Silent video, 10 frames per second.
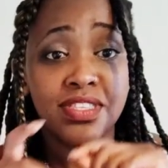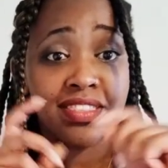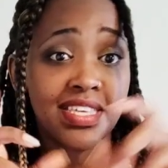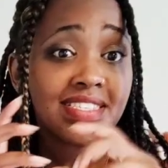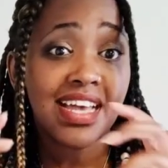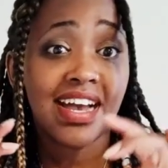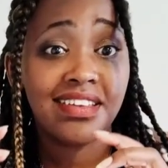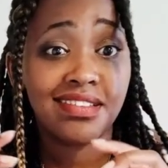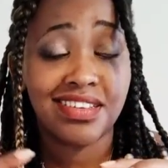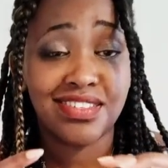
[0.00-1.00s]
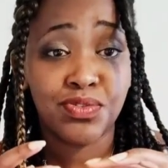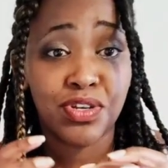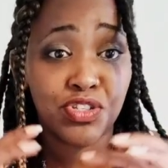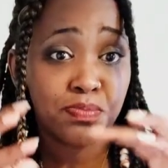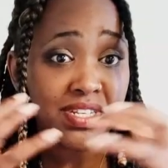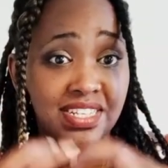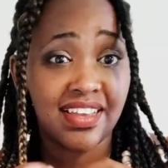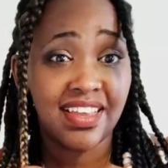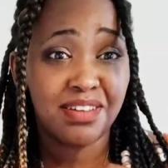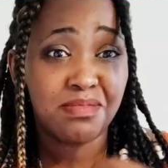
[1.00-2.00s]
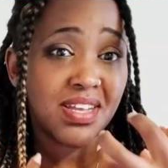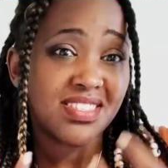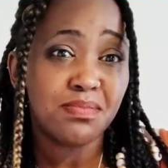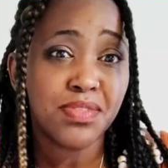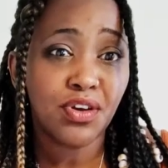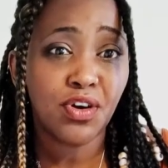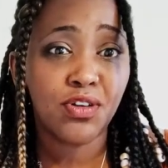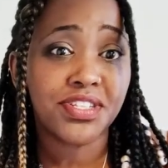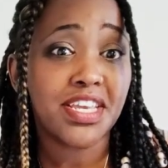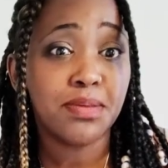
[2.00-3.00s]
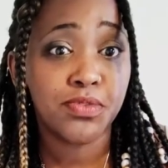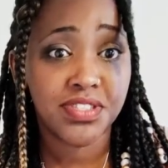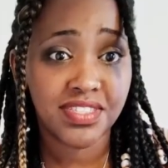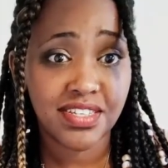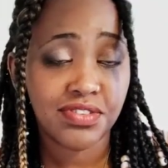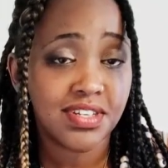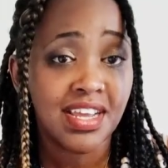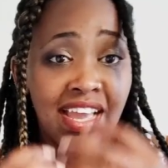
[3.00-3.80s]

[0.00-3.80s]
This iron is going to be taken up by something called hemosiderin,